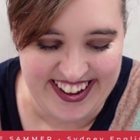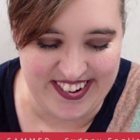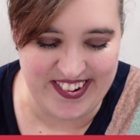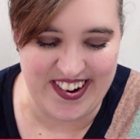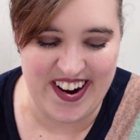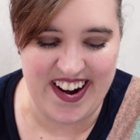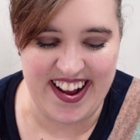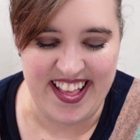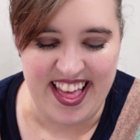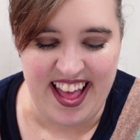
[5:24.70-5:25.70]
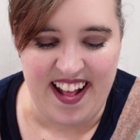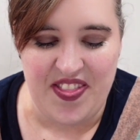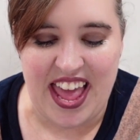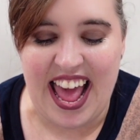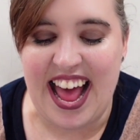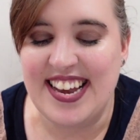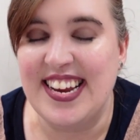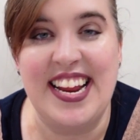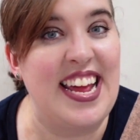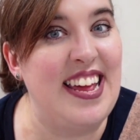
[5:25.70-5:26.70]
or they had
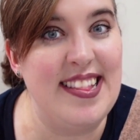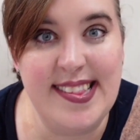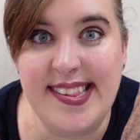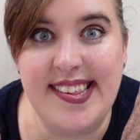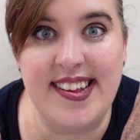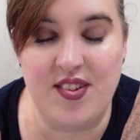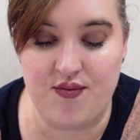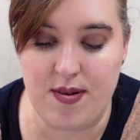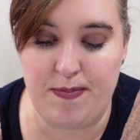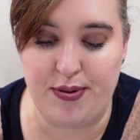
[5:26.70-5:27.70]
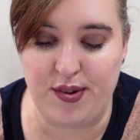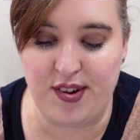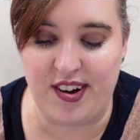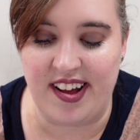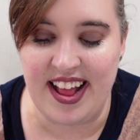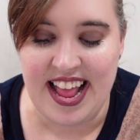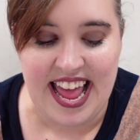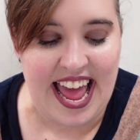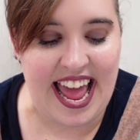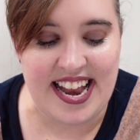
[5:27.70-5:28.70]
an instant rapport
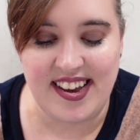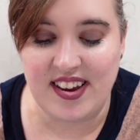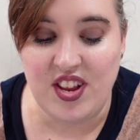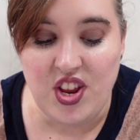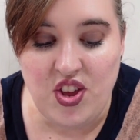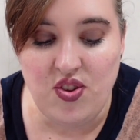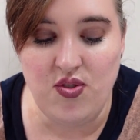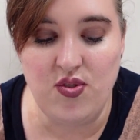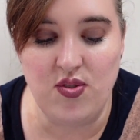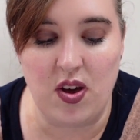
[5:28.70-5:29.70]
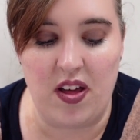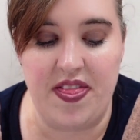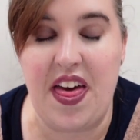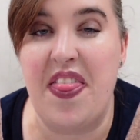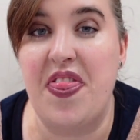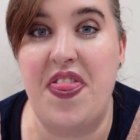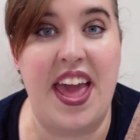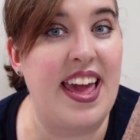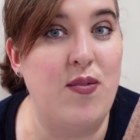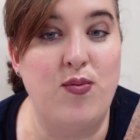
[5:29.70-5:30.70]
and knew that
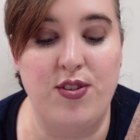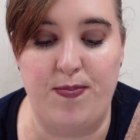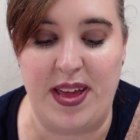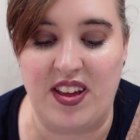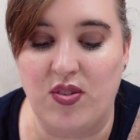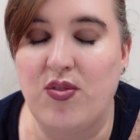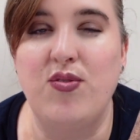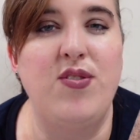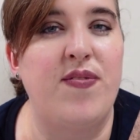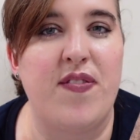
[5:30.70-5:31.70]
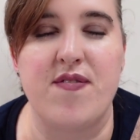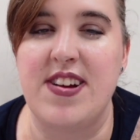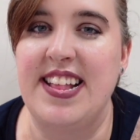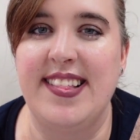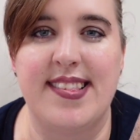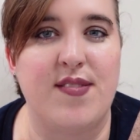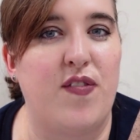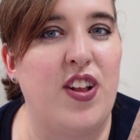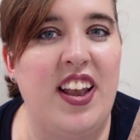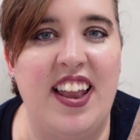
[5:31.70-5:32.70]
they would be good friends
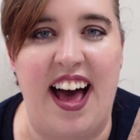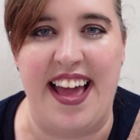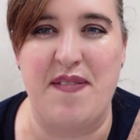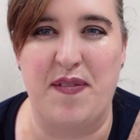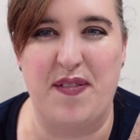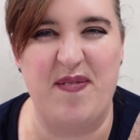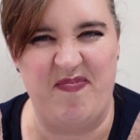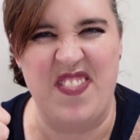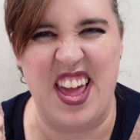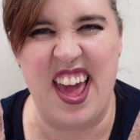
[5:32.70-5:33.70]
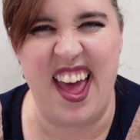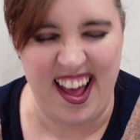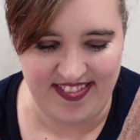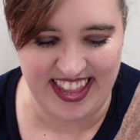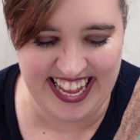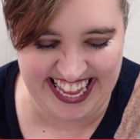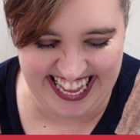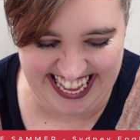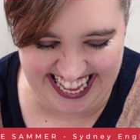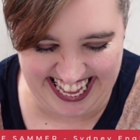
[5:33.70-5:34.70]
for life.
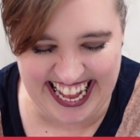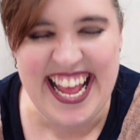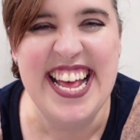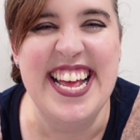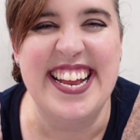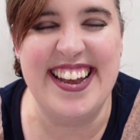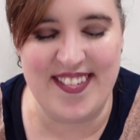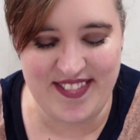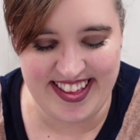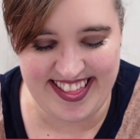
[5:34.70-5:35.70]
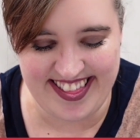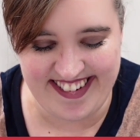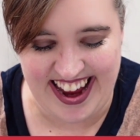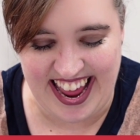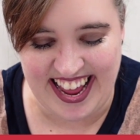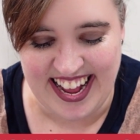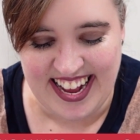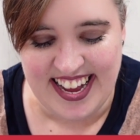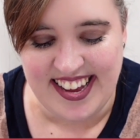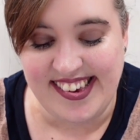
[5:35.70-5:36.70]
Yeah. Number three,
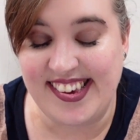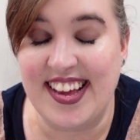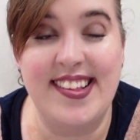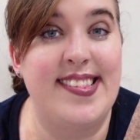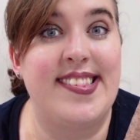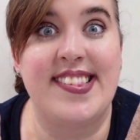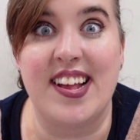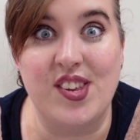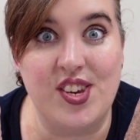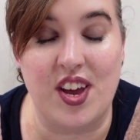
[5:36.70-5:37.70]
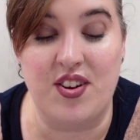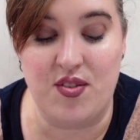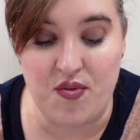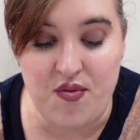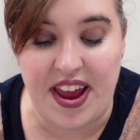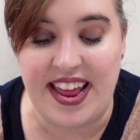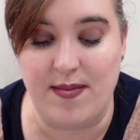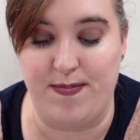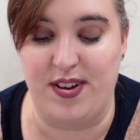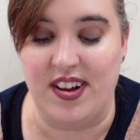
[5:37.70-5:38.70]
she is such a
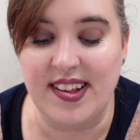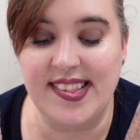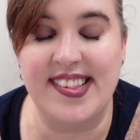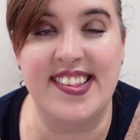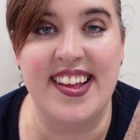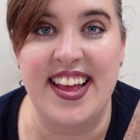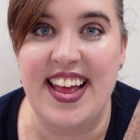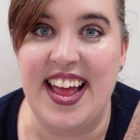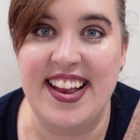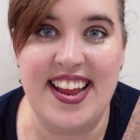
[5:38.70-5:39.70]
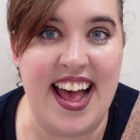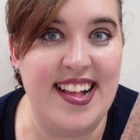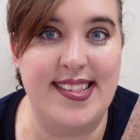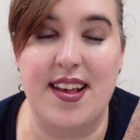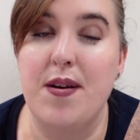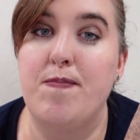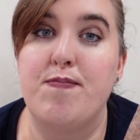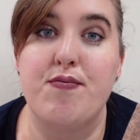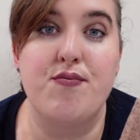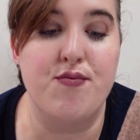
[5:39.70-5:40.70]
great boss and has a
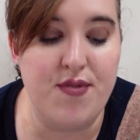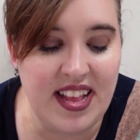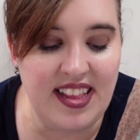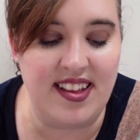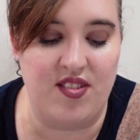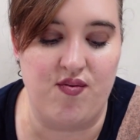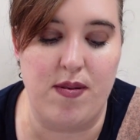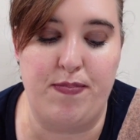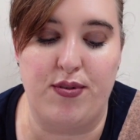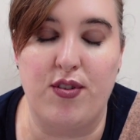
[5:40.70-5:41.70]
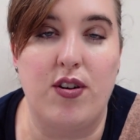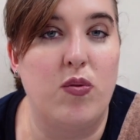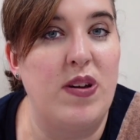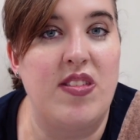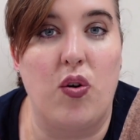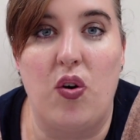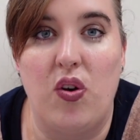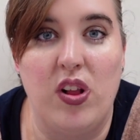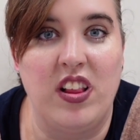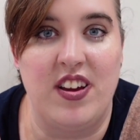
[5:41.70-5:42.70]
brilliant rapport with
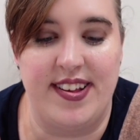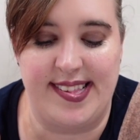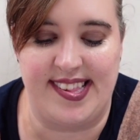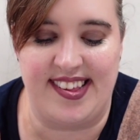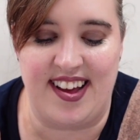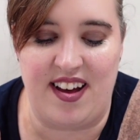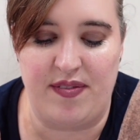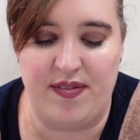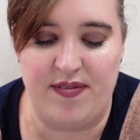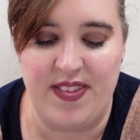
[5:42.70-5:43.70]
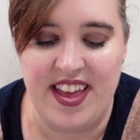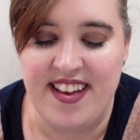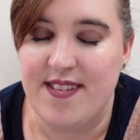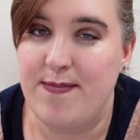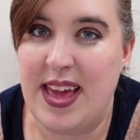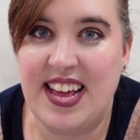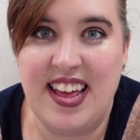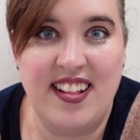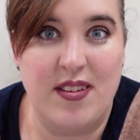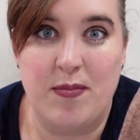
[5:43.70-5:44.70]
all her staff,
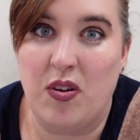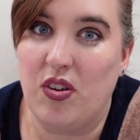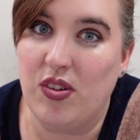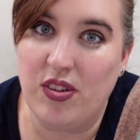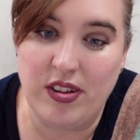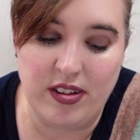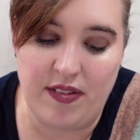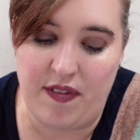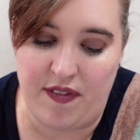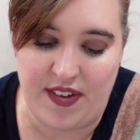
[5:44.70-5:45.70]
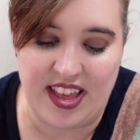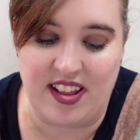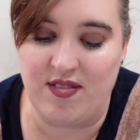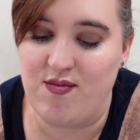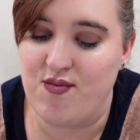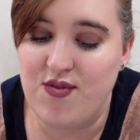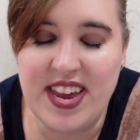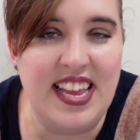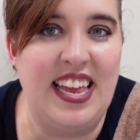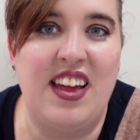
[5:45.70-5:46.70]
making them all feel
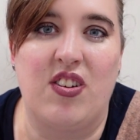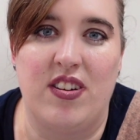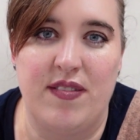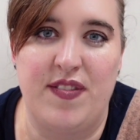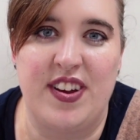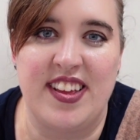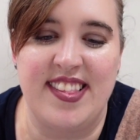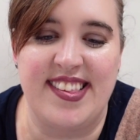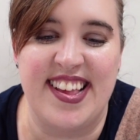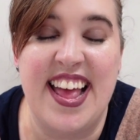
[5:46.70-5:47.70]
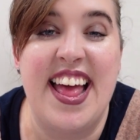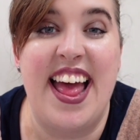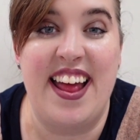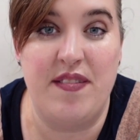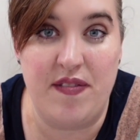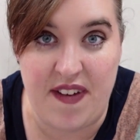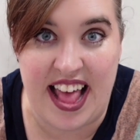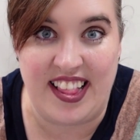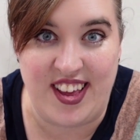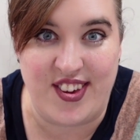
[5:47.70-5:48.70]
really confident and
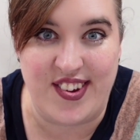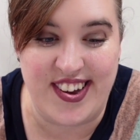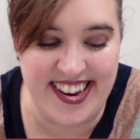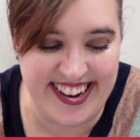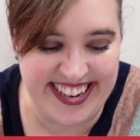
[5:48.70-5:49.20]
valued.